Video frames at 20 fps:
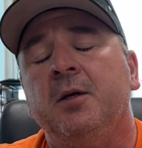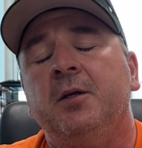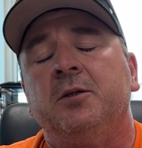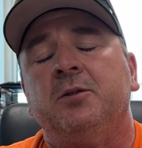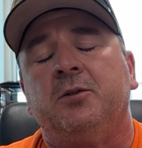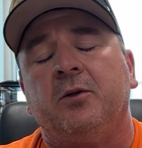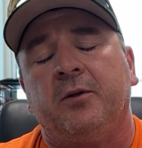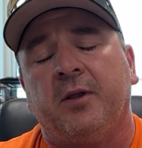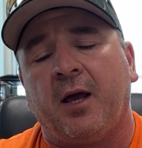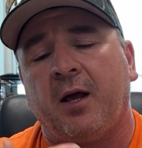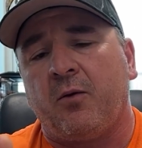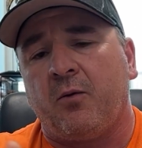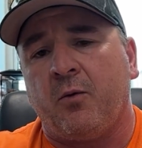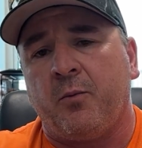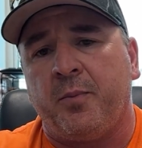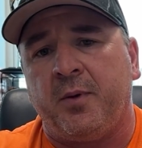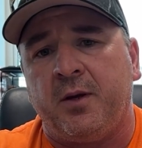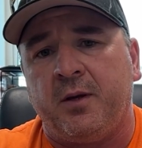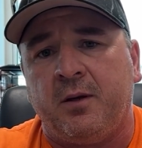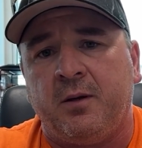So
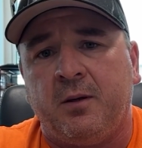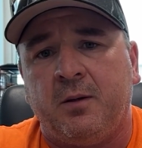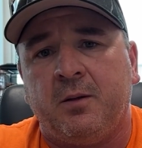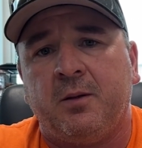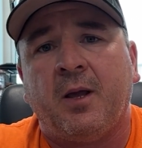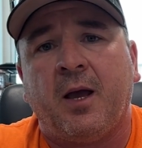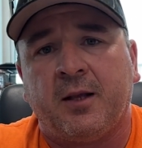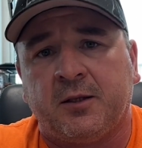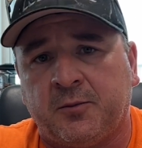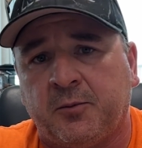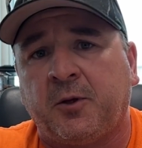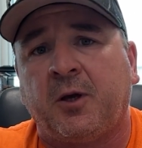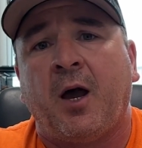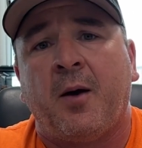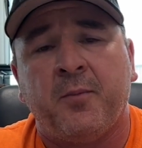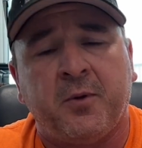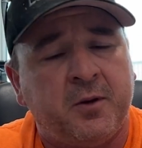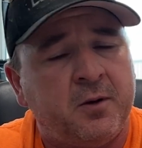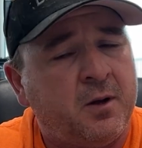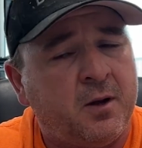that's
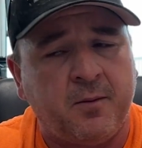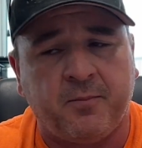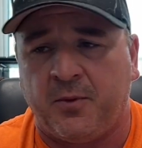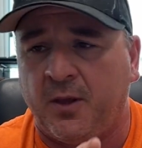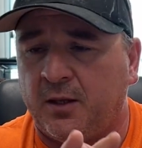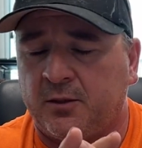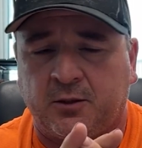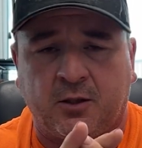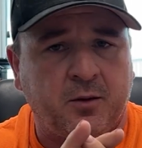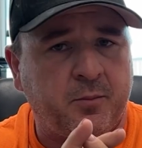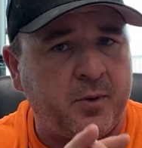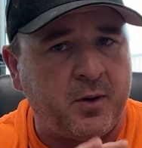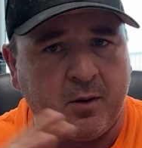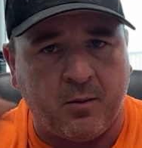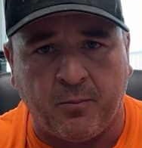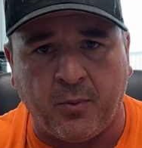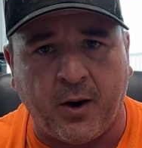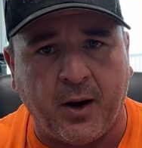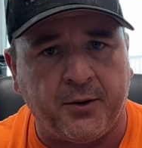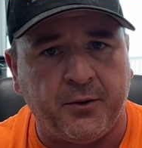coming up. That's going to be a
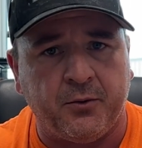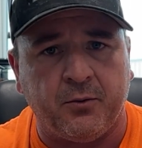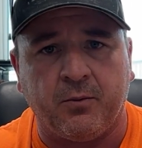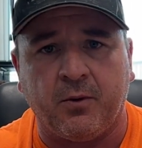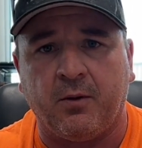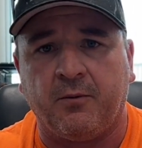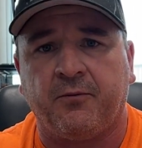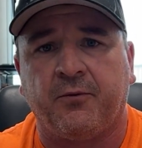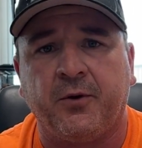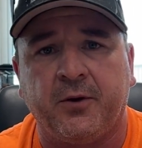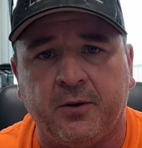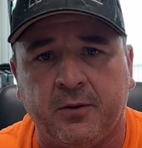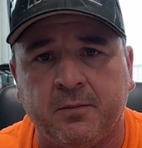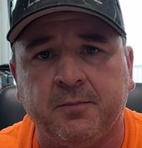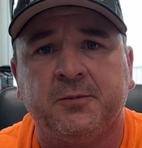brand new road for you.